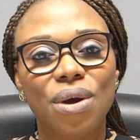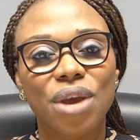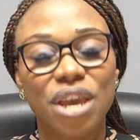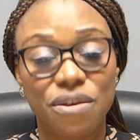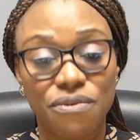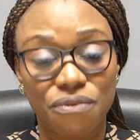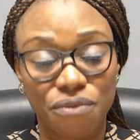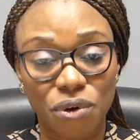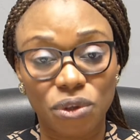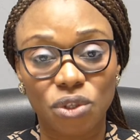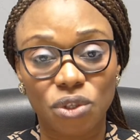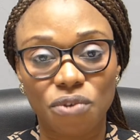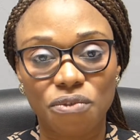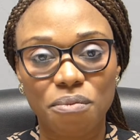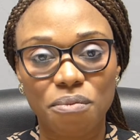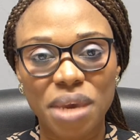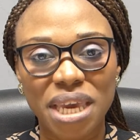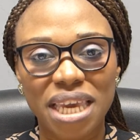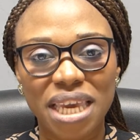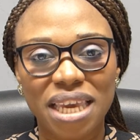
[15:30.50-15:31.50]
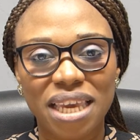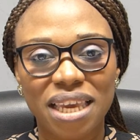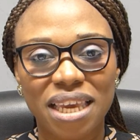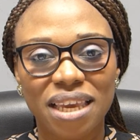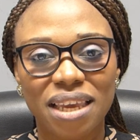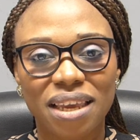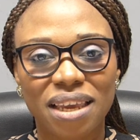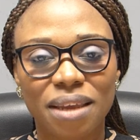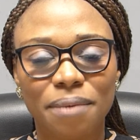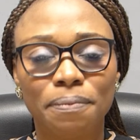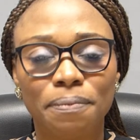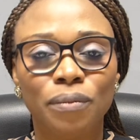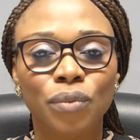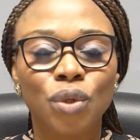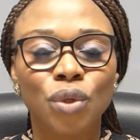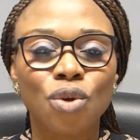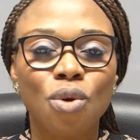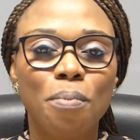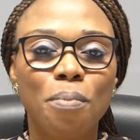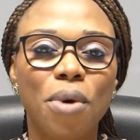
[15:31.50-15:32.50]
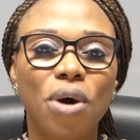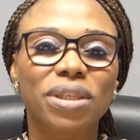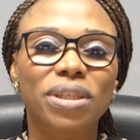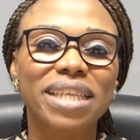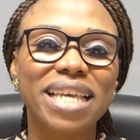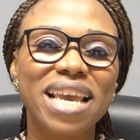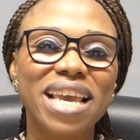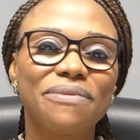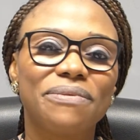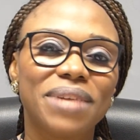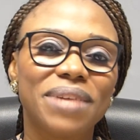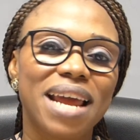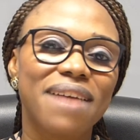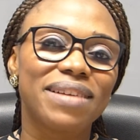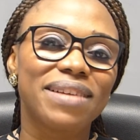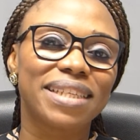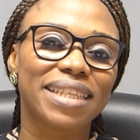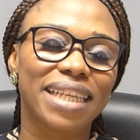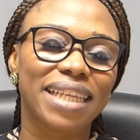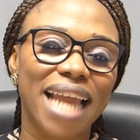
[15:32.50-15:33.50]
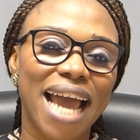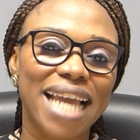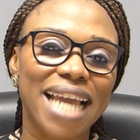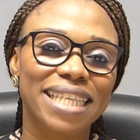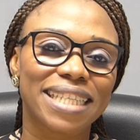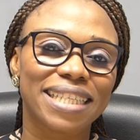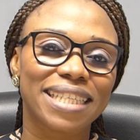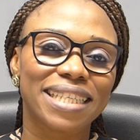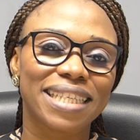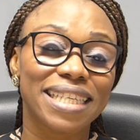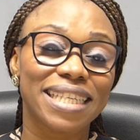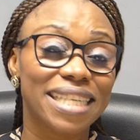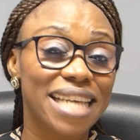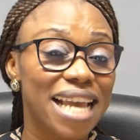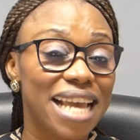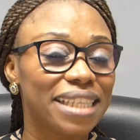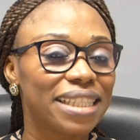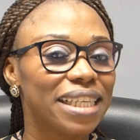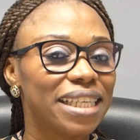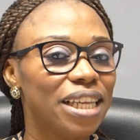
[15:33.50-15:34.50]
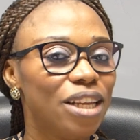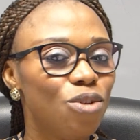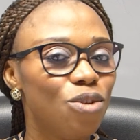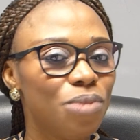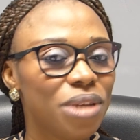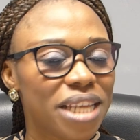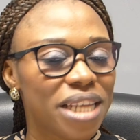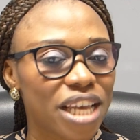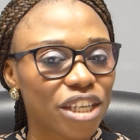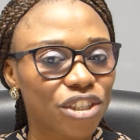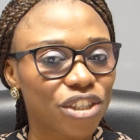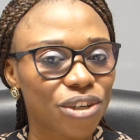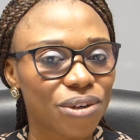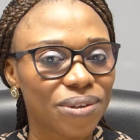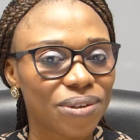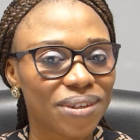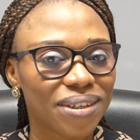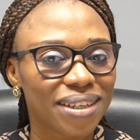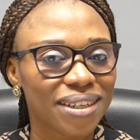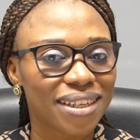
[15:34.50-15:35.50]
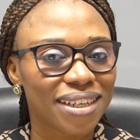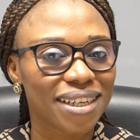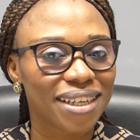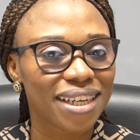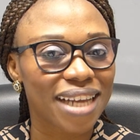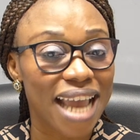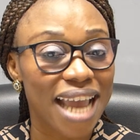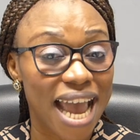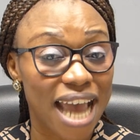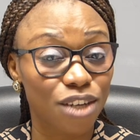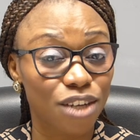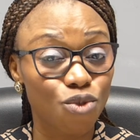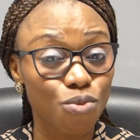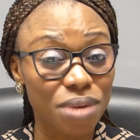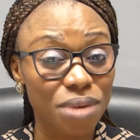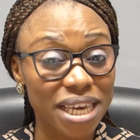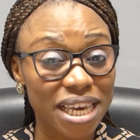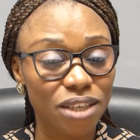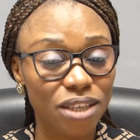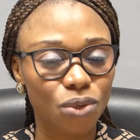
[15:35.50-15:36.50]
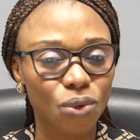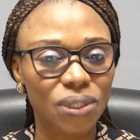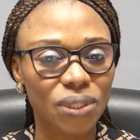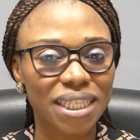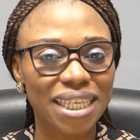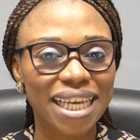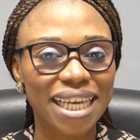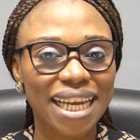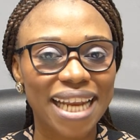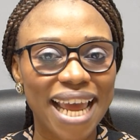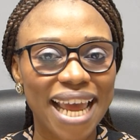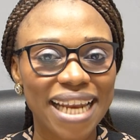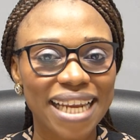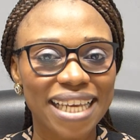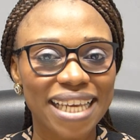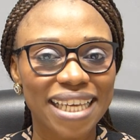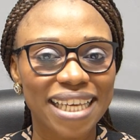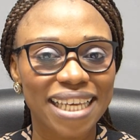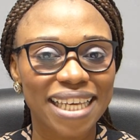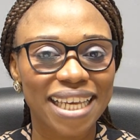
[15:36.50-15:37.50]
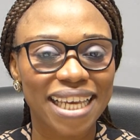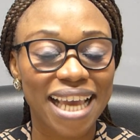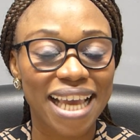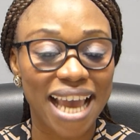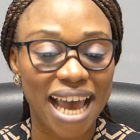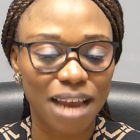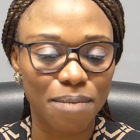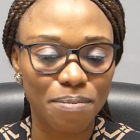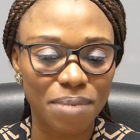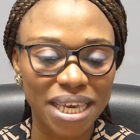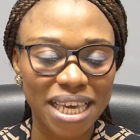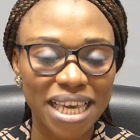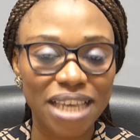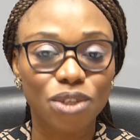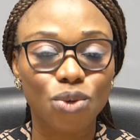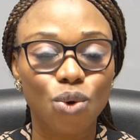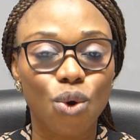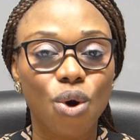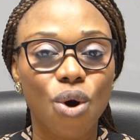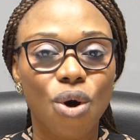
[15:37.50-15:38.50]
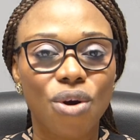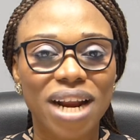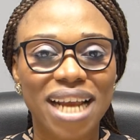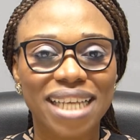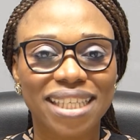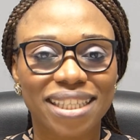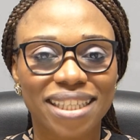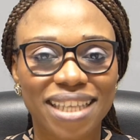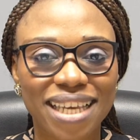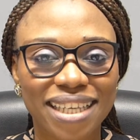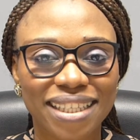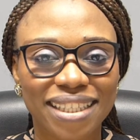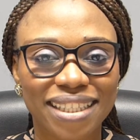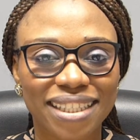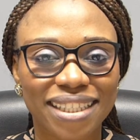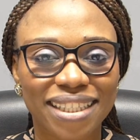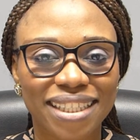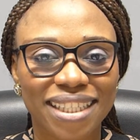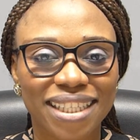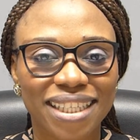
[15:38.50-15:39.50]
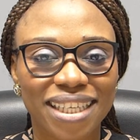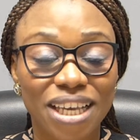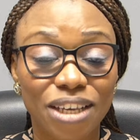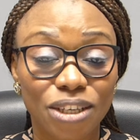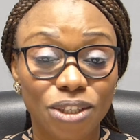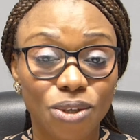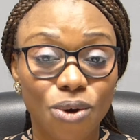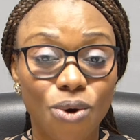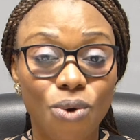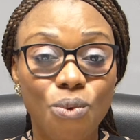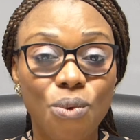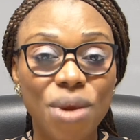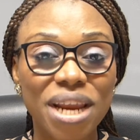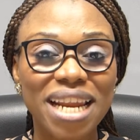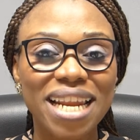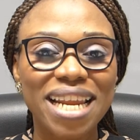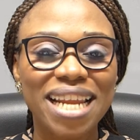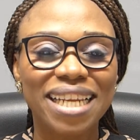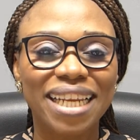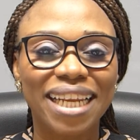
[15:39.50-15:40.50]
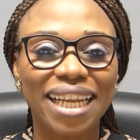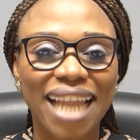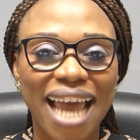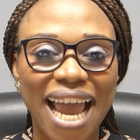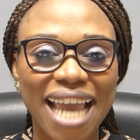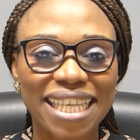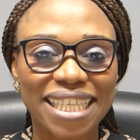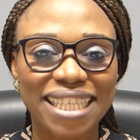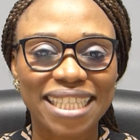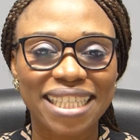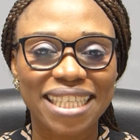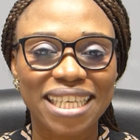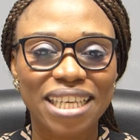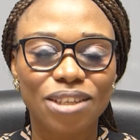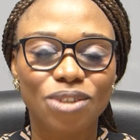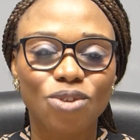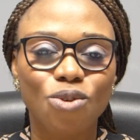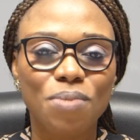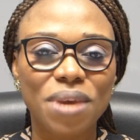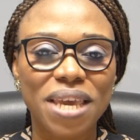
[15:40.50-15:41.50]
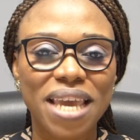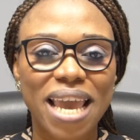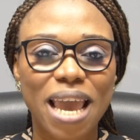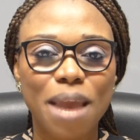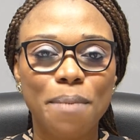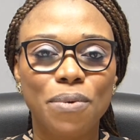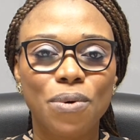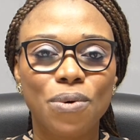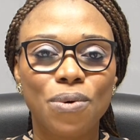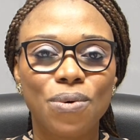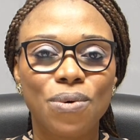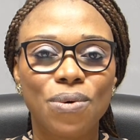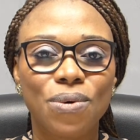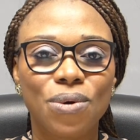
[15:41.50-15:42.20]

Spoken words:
in front of me. But if there is light, there is illumination, and you begin to see clearly and begin to correct things. So we need light to be able